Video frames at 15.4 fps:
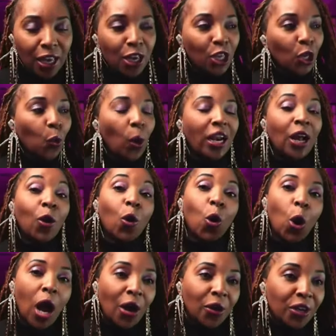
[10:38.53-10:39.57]
You want to
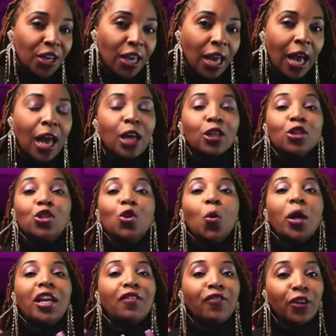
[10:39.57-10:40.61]
go out there, do
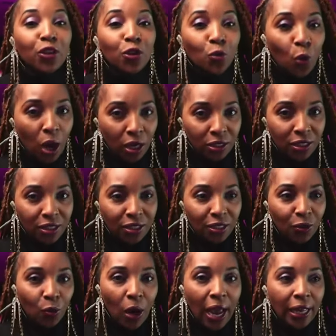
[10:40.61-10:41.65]
whatever you want,
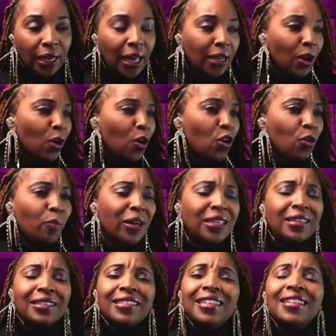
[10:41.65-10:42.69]
right? Like, oh,
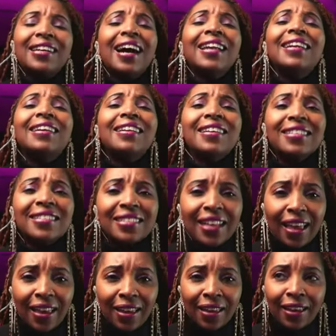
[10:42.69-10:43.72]
but did God really
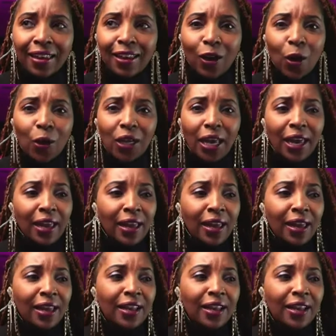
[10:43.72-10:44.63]
say, okay?